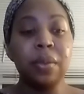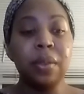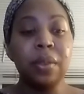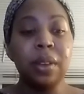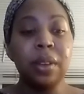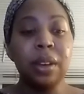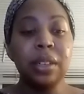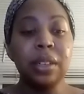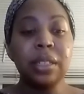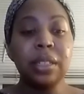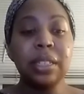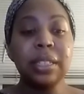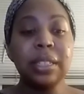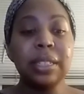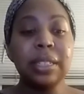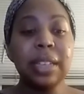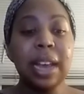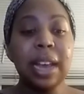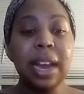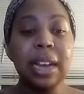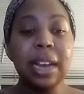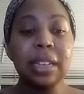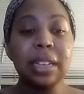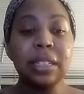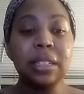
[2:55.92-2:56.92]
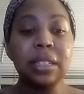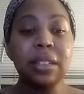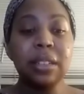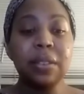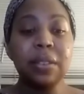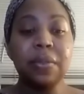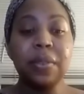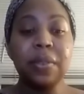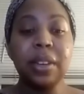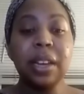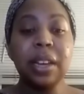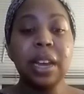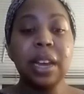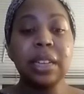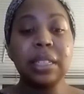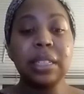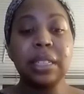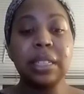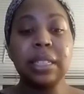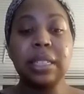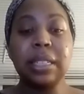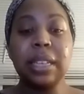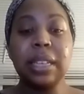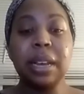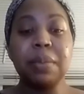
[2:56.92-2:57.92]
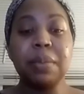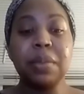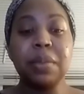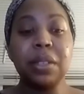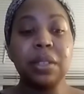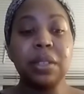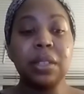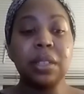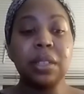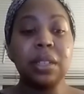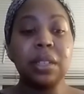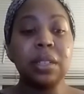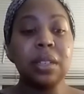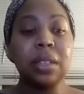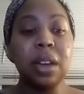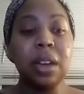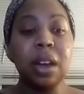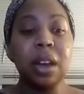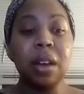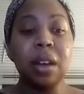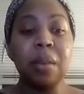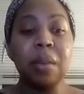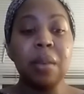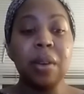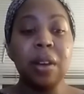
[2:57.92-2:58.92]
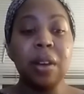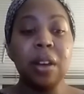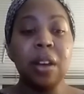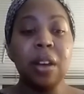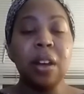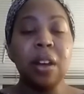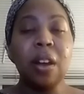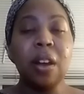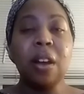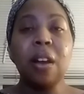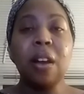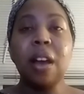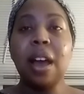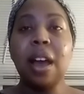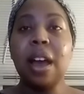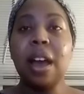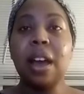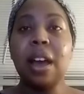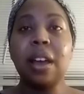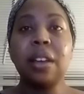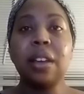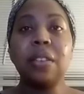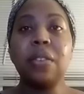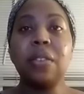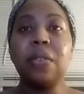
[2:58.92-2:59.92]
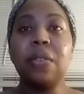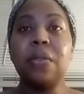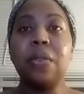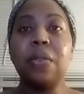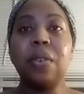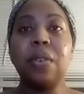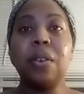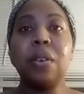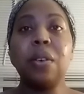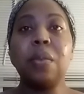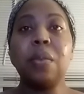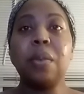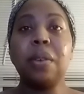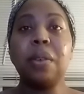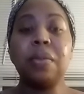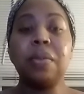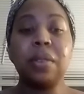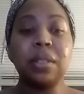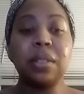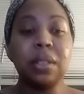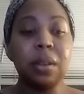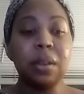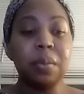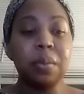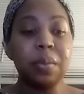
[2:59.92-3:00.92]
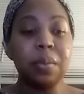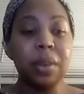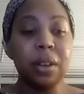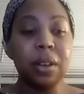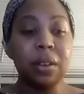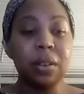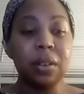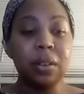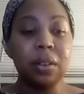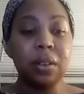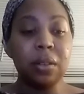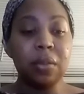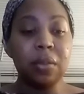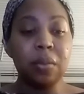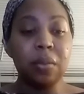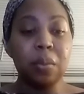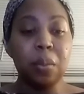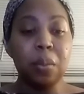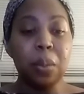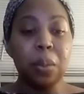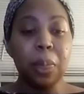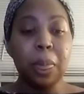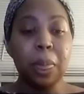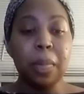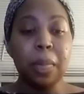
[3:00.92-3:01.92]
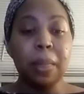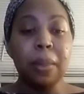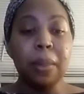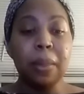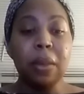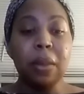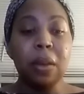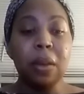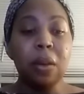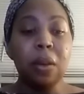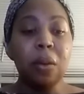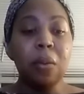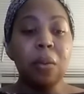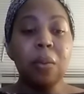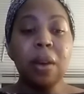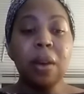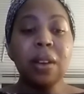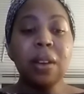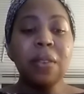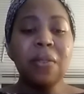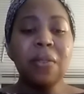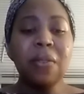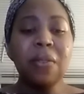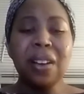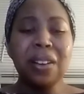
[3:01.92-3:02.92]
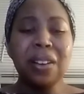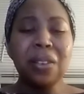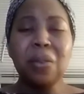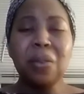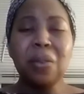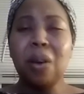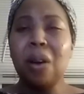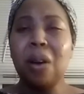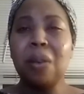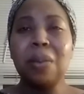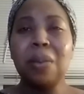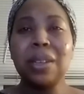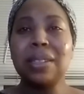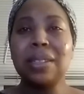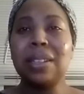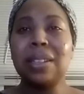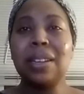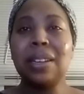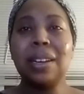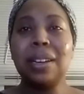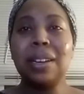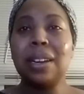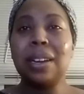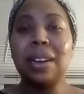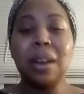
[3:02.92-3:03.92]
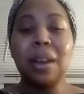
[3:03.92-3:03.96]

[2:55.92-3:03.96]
She sighs in defeat as she steps into the tub. Her eyes fill with resentment. Why the fuck are you always cleaning up